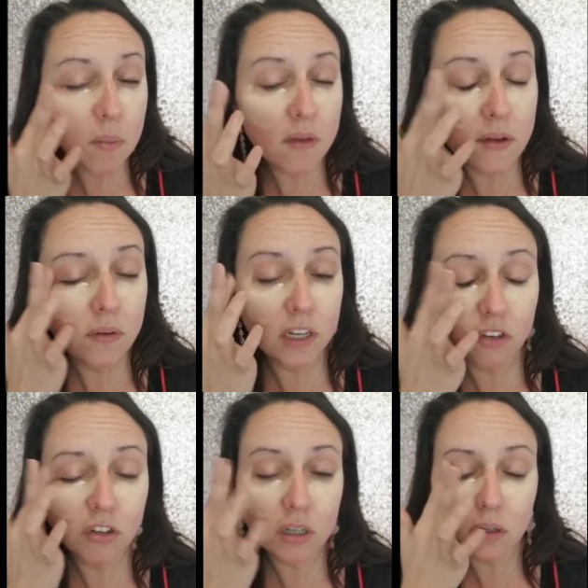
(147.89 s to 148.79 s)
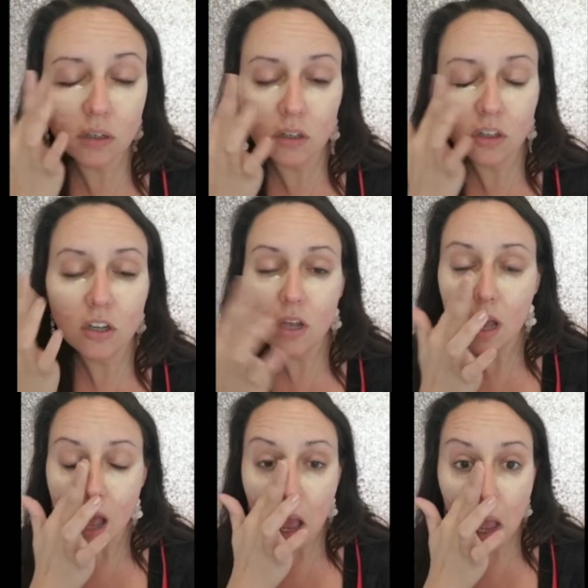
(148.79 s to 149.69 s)
My foundation,
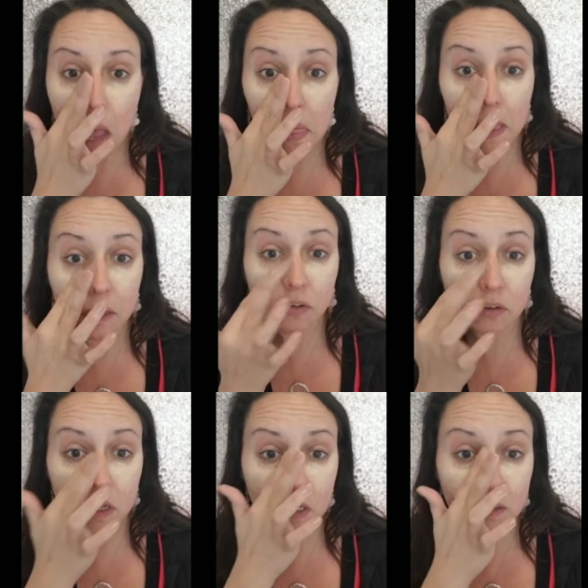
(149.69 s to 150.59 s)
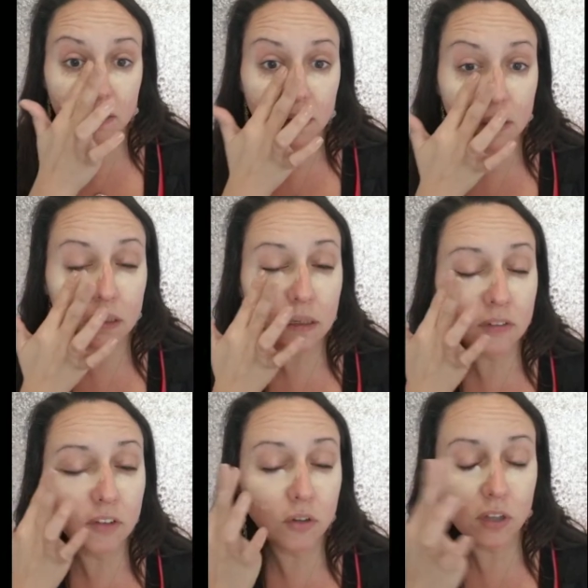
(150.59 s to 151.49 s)
I like to let it sit
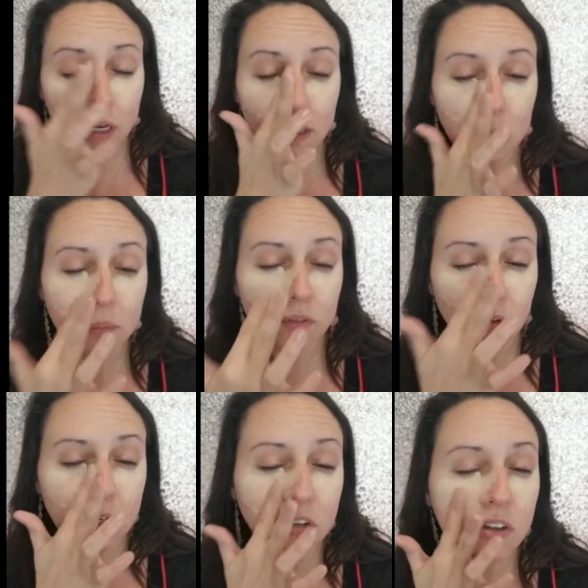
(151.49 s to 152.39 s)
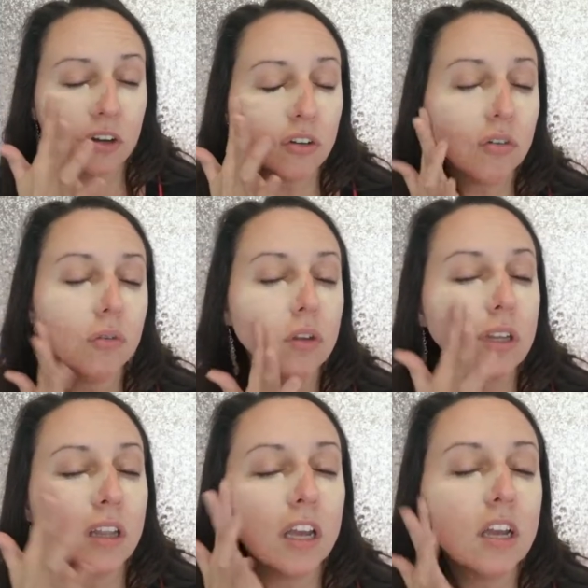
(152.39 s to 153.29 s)
a few seconds before I start to
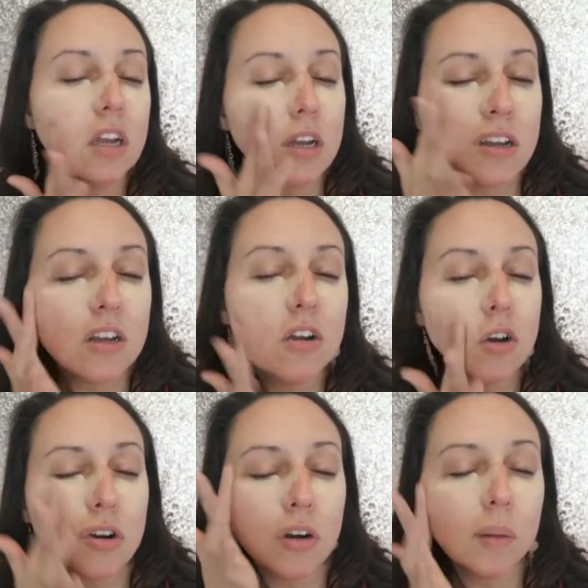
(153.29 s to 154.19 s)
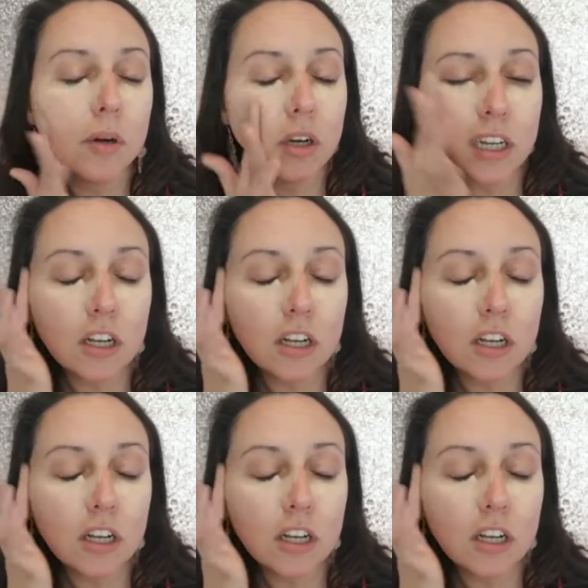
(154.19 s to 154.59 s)
really like rubber